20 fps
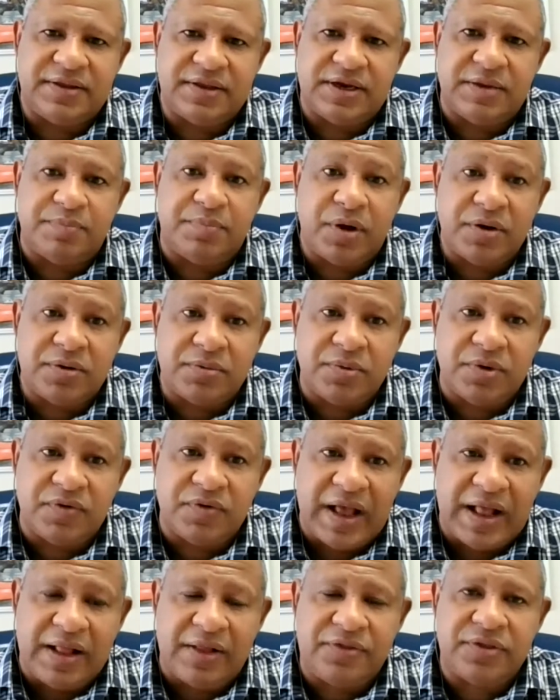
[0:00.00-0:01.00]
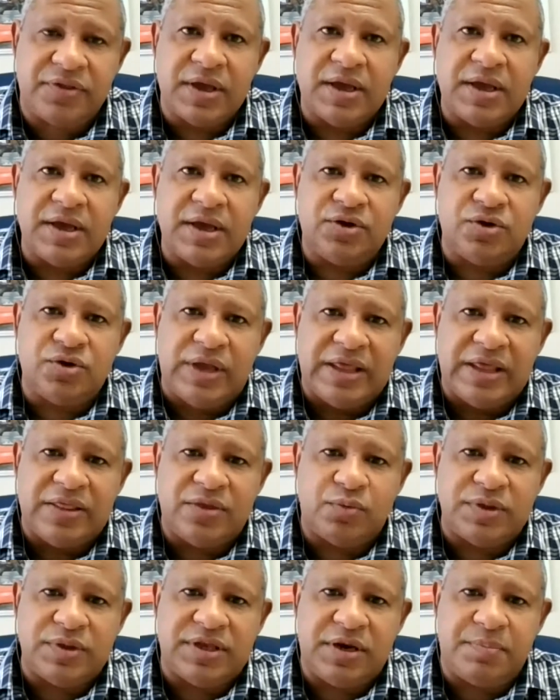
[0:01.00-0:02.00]
the Department of Health, together
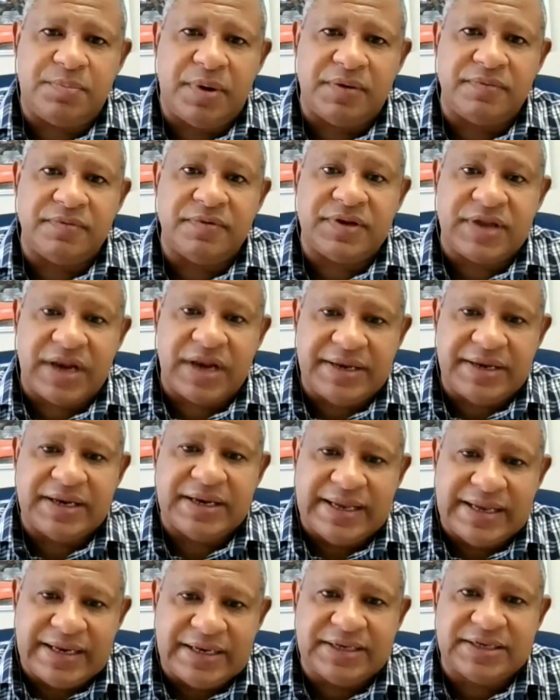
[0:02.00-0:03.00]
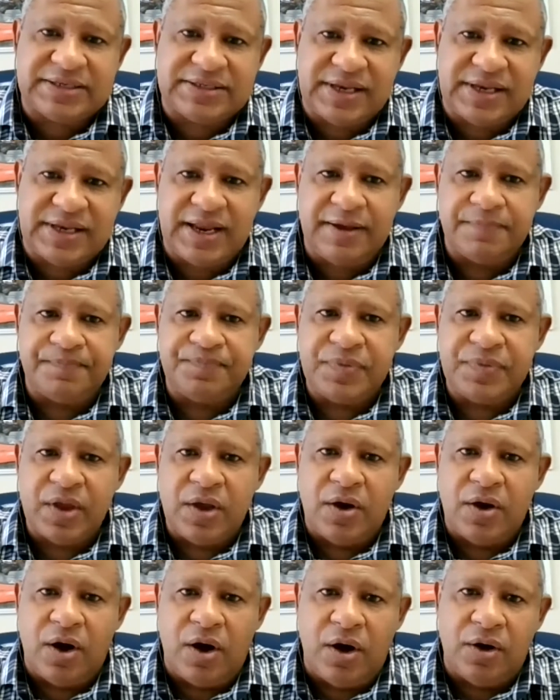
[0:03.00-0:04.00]
with the Department of Trade and Industry,
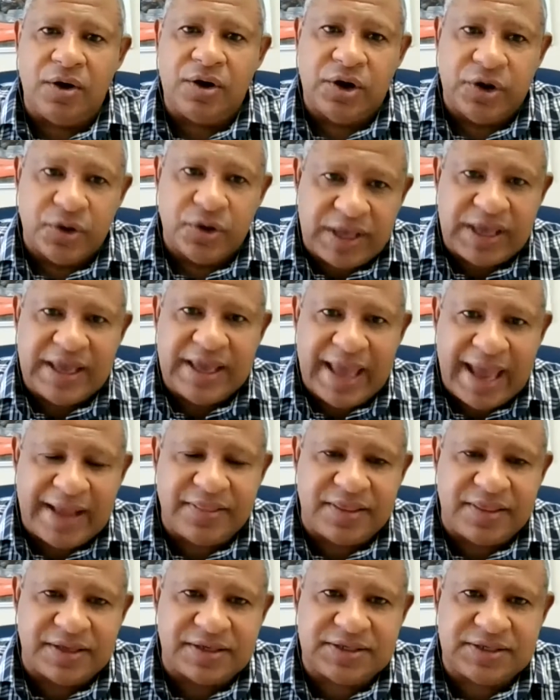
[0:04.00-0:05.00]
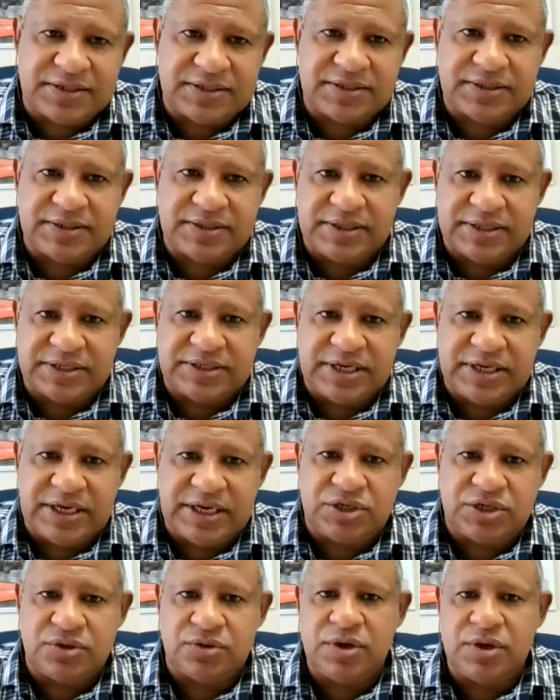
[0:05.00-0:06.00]
are looking at this
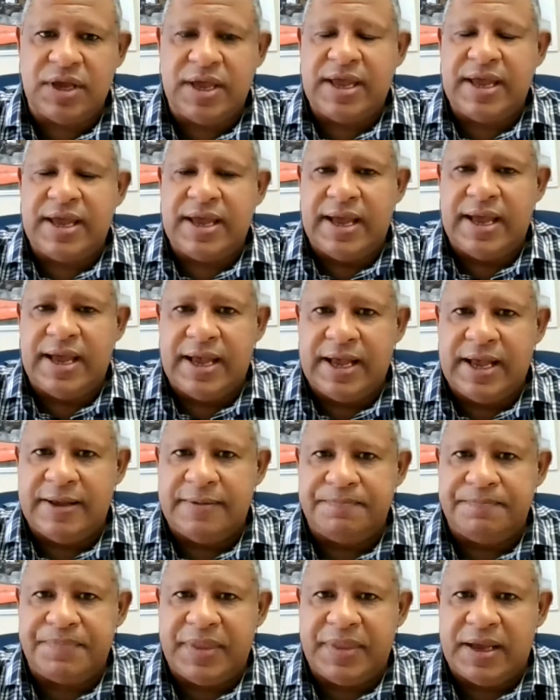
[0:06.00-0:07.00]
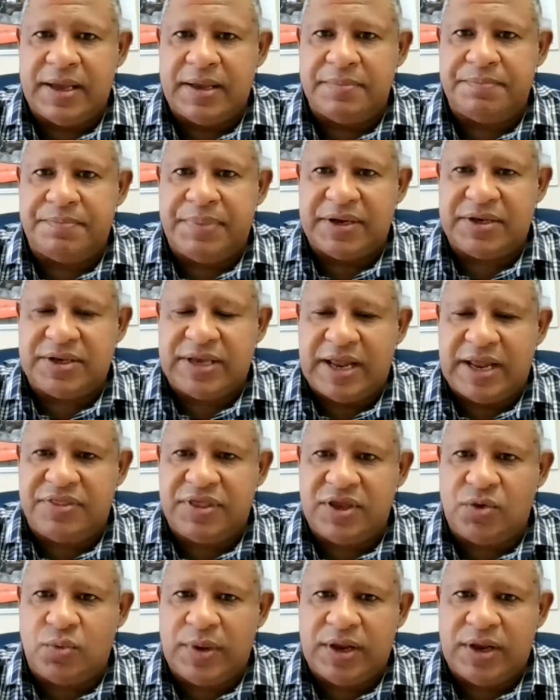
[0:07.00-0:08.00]
issue. But I
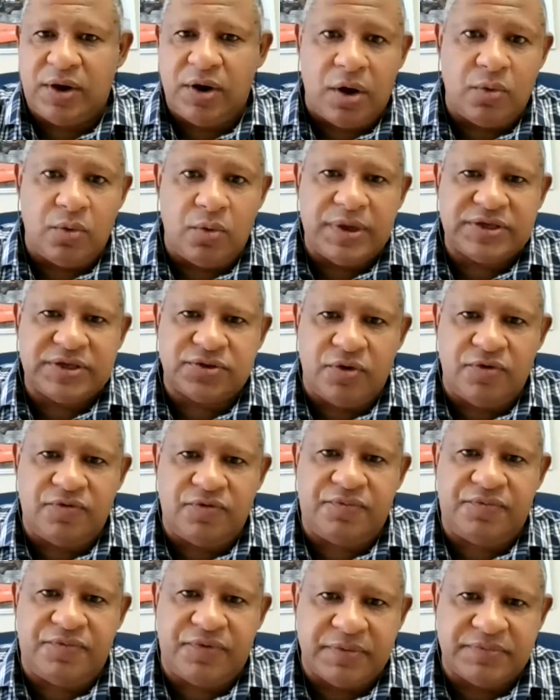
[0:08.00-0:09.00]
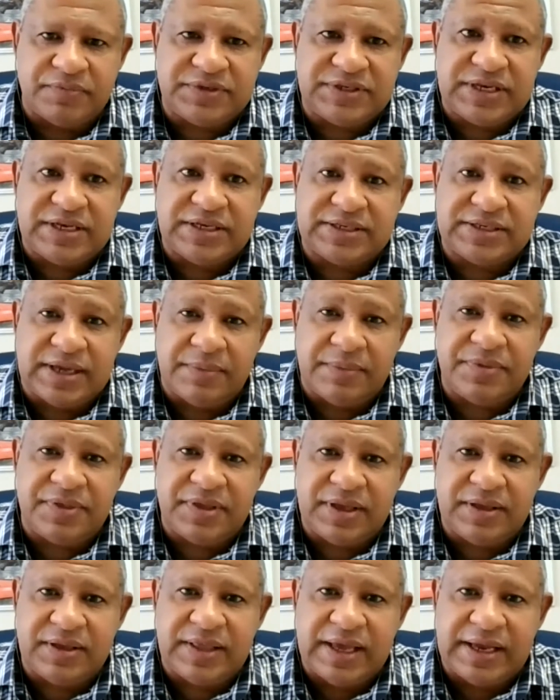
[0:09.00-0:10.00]
think we are a long ways off from seeing
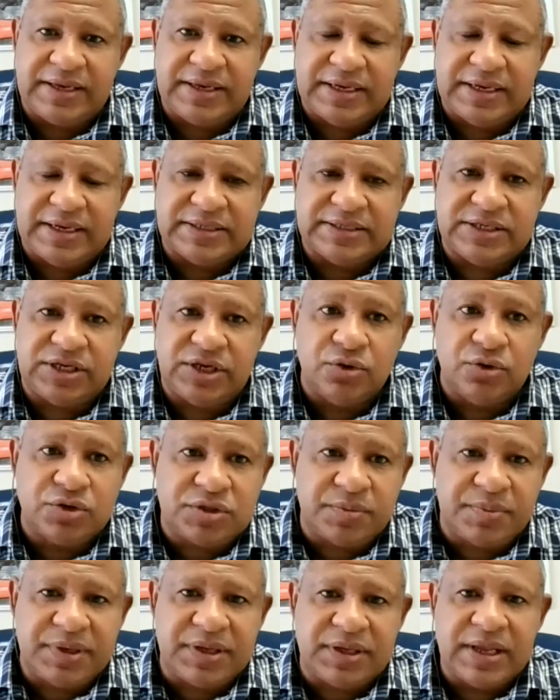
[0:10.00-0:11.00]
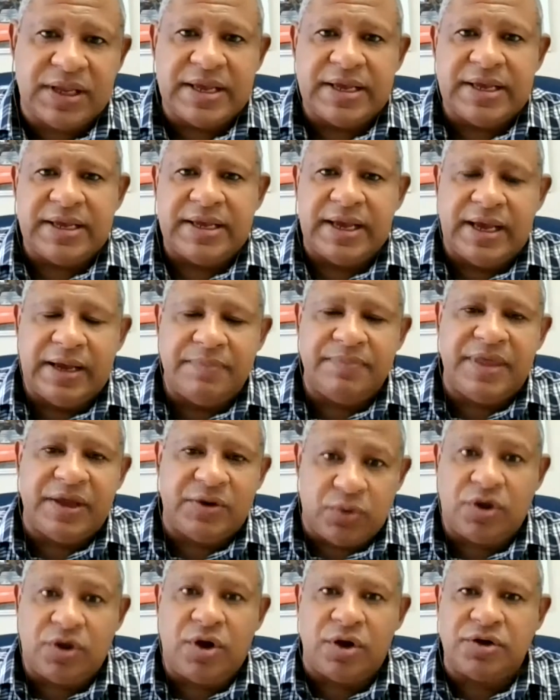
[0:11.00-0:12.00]
something that is usable, that
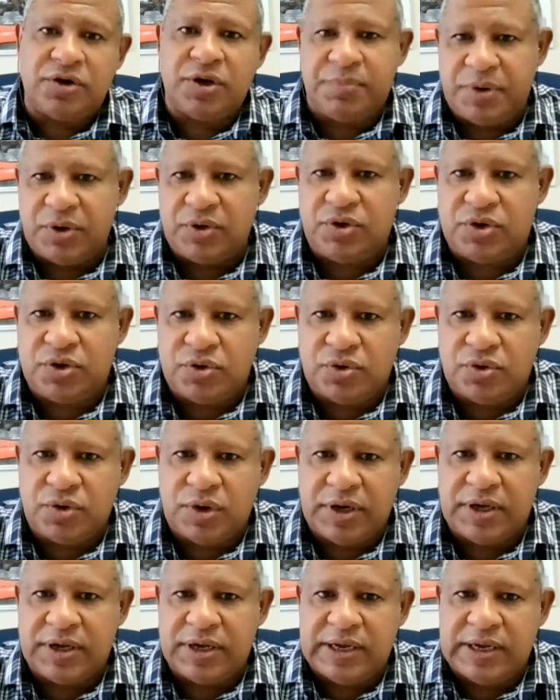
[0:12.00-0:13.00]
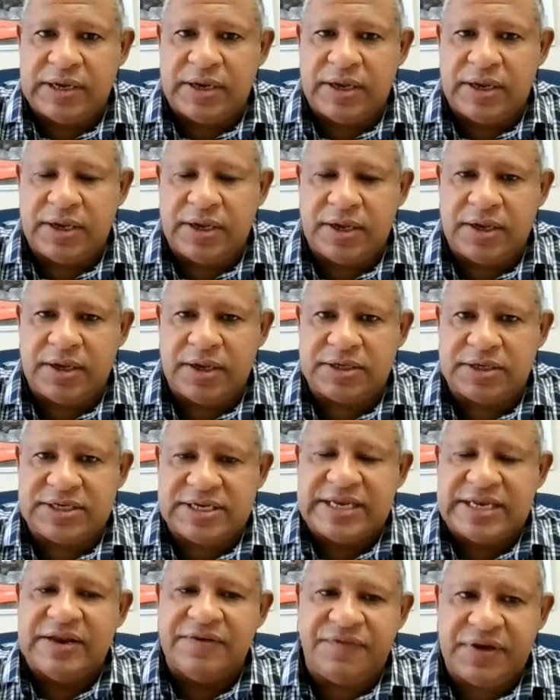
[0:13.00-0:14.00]
will contribute to a
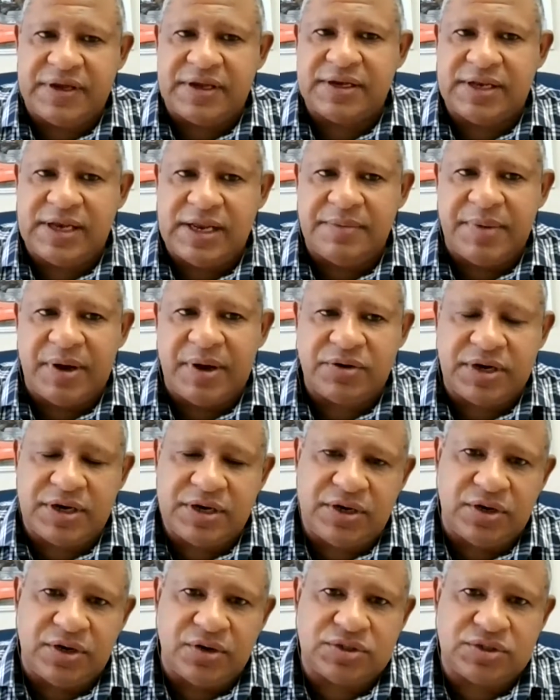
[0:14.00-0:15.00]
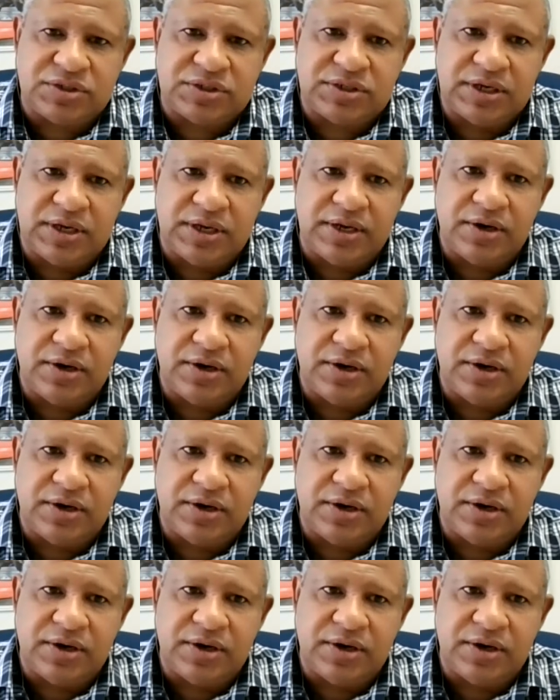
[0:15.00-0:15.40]
significantly amount reduced